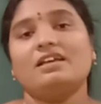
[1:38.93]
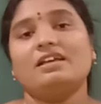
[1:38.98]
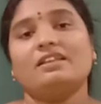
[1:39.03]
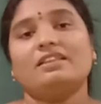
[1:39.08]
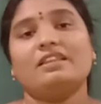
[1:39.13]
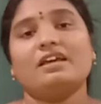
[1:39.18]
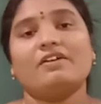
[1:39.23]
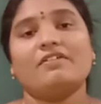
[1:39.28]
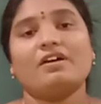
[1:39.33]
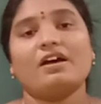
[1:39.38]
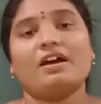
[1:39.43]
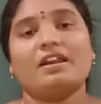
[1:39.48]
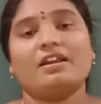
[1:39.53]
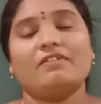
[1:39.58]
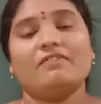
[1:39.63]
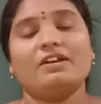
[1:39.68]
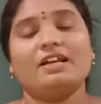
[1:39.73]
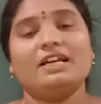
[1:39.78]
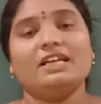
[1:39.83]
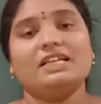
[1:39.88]
The
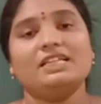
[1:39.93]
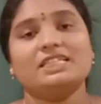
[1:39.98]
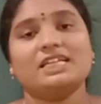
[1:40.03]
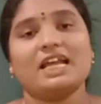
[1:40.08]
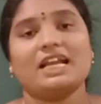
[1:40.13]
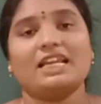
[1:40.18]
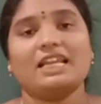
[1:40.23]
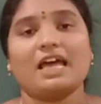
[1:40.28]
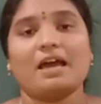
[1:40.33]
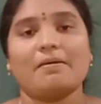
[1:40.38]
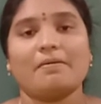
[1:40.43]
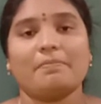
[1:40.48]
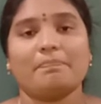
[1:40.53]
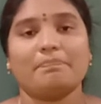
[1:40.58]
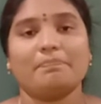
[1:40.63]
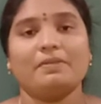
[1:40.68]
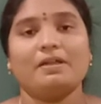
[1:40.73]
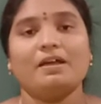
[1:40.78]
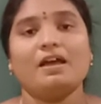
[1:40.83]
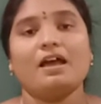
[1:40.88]
Aravallis and
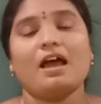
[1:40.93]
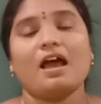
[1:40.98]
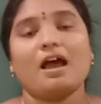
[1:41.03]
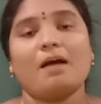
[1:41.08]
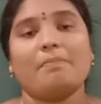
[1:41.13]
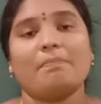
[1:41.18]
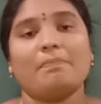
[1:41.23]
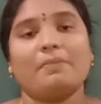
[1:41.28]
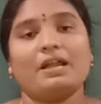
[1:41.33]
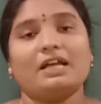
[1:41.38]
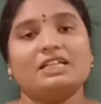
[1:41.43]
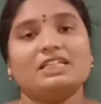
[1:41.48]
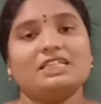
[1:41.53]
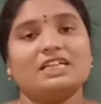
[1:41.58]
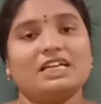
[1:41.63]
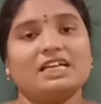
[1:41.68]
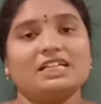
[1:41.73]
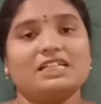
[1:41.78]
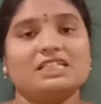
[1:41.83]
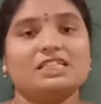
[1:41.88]

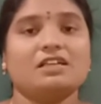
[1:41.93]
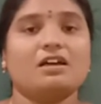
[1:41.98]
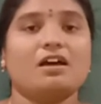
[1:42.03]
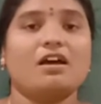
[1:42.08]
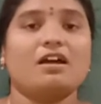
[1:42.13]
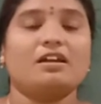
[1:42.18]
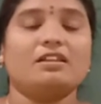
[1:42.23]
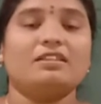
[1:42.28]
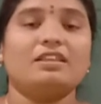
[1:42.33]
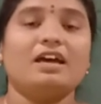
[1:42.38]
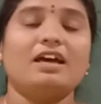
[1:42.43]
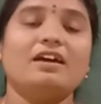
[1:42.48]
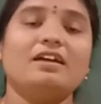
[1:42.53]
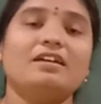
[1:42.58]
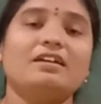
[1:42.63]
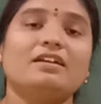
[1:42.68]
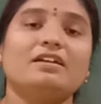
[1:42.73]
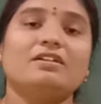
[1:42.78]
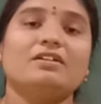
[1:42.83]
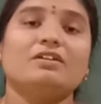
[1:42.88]
Appalachians are
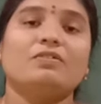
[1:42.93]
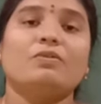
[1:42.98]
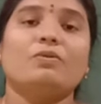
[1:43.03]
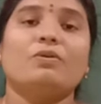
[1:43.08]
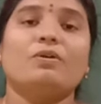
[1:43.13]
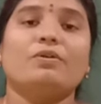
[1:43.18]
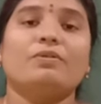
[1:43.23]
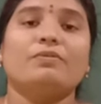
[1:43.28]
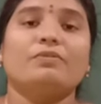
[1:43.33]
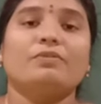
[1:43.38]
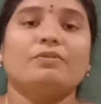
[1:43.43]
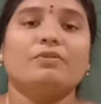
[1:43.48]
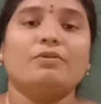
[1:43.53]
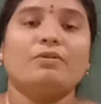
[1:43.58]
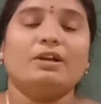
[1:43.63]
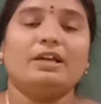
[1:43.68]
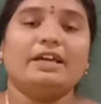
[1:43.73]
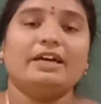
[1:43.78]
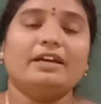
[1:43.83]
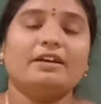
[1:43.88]
the
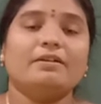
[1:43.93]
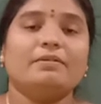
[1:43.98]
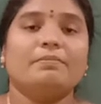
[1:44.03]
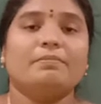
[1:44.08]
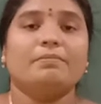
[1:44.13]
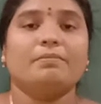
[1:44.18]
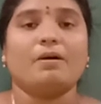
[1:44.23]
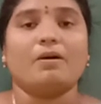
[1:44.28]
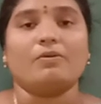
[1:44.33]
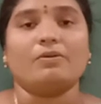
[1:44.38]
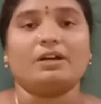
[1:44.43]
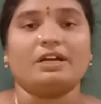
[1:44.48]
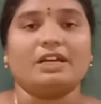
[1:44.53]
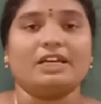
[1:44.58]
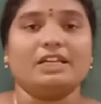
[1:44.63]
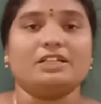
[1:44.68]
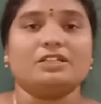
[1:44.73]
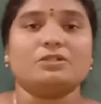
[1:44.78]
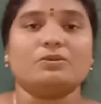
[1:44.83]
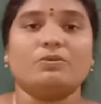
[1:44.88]
older
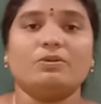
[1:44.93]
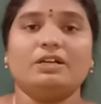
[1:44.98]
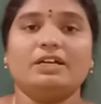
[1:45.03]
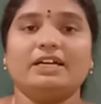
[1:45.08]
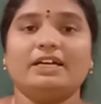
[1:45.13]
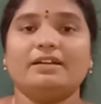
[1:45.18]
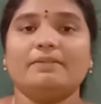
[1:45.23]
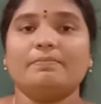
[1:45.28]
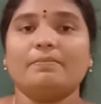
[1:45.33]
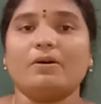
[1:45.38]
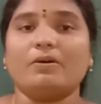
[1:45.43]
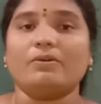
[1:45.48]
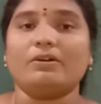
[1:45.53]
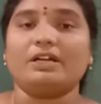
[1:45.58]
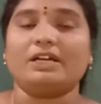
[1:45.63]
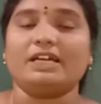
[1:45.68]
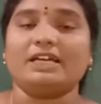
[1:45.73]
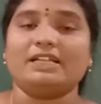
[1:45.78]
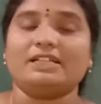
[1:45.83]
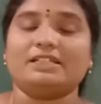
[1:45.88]
mountains. Older
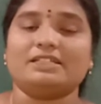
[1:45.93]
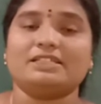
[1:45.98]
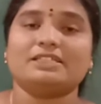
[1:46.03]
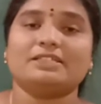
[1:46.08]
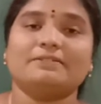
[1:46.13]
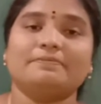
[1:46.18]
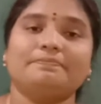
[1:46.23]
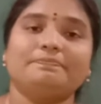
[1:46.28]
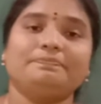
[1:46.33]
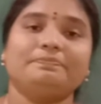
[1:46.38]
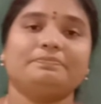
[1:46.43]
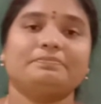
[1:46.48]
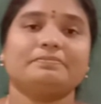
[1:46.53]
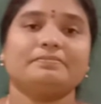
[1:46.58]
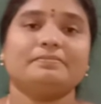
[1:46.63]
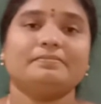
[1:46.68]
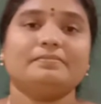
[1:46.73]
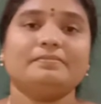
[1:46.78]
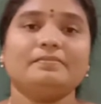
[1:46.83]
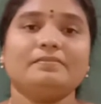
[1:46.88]
mountains.
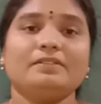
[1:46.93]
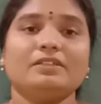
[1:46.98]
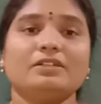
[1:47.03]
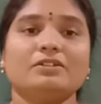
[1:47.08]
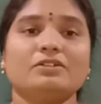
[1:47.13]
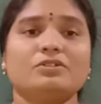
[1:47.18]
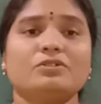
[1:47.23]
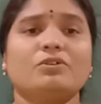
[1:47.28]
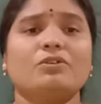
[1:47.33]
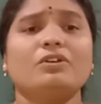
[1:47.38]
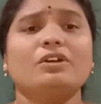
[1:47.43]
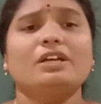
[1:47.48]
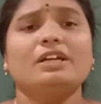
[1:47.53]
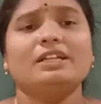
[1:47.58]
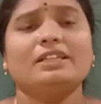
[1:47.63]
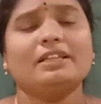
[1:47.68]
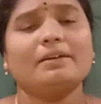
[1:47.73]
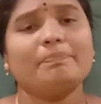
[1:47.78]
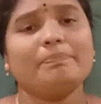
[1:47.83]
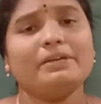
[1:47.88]
So
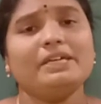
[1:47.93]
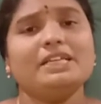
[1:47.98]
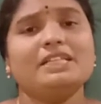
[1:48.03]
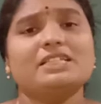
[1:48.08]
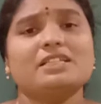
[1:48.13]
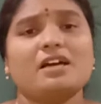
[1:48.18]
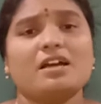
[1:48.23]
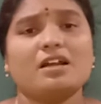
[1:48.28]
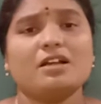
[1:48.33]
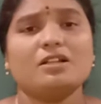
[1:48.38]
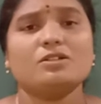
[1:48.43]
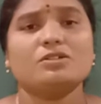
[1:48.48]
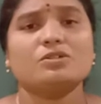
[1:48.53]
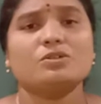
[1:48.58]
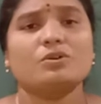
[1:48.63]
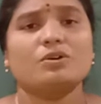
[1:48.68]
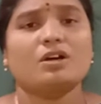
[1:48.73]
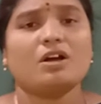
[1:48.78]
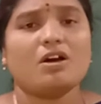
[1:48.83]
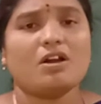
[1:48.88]
the peaks are
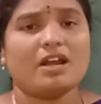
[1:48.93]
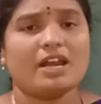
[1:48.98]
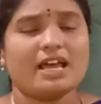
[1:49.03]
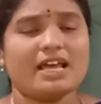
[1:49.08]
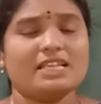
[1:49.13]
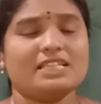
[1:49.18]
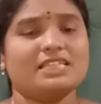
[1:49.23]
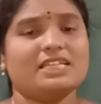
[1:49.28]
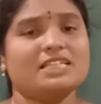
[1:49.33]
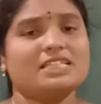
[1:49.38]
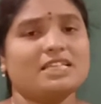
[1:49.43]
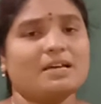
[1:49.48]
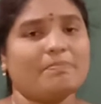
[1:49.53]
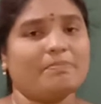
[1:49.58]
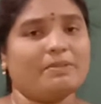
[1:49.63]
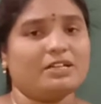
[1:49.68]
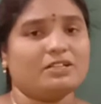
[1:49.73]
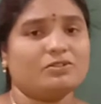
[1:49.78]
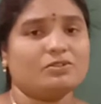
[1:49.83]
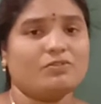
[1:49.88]
also called as a
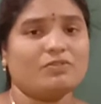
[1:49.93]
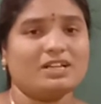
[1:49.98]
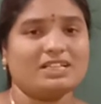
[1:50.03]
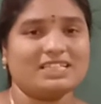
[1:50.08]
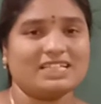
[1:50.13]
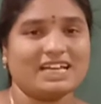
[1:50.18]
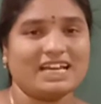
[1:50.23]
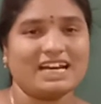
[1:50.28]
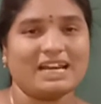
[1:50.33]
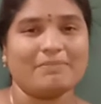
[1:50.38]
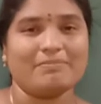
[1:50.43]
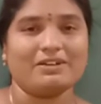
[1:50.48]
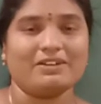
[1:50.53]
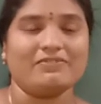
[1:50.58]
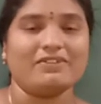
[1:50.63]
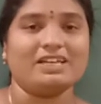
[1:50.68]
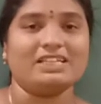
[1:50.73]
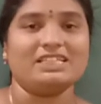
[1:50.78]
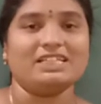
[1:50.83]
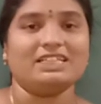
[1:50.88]
summit. So once again I am
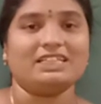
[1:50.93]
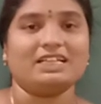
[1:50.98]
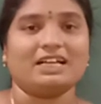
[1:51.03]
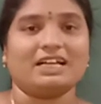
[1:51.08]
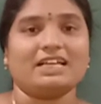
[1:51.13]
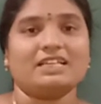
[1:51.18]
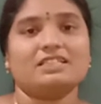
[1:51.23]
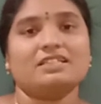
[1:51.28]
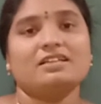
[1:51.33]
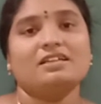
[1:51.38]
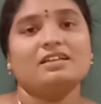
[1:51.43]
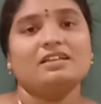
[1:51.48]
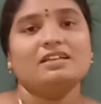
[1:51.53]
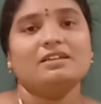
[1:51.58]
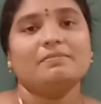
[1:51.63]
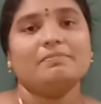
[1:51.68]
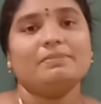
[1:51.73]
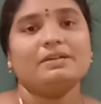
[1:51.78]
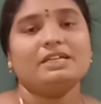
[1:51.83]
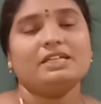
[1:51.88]
revising the class.
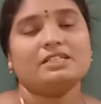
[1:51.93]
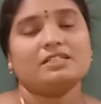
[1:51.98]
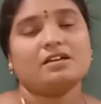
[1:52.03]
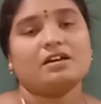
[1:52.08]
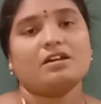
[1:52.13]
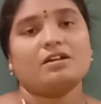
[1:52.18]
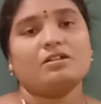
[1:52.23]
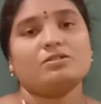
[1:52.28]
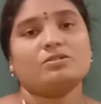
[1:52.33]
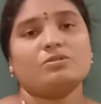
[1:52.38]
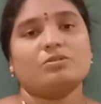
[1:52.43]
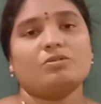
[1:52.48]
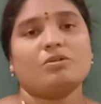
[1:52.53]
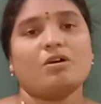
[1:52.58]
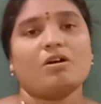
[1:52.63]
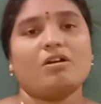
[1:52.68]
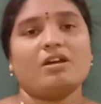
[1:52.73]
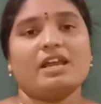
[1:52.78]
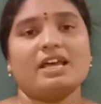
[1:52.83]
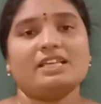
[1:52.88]
Peaks are also
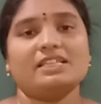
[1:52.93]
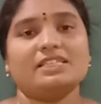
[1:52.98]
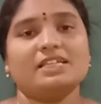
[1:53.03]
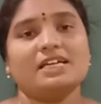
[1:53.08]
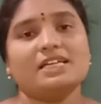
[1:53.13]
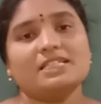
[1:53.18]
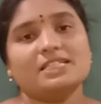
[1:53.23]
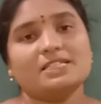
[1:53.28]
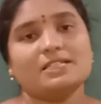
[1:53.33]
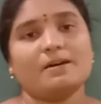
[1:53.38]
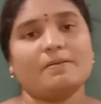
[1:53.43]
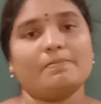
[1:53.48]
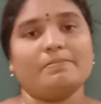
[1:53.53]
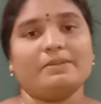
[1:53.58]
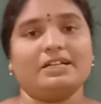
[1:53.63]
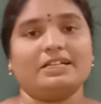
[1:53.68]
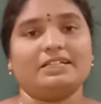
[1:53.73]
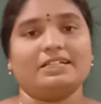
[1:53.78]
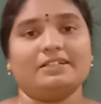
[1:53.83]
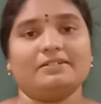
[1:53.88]
called as a
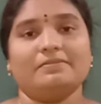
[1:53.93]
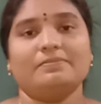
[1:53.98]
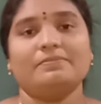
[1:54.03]
summit.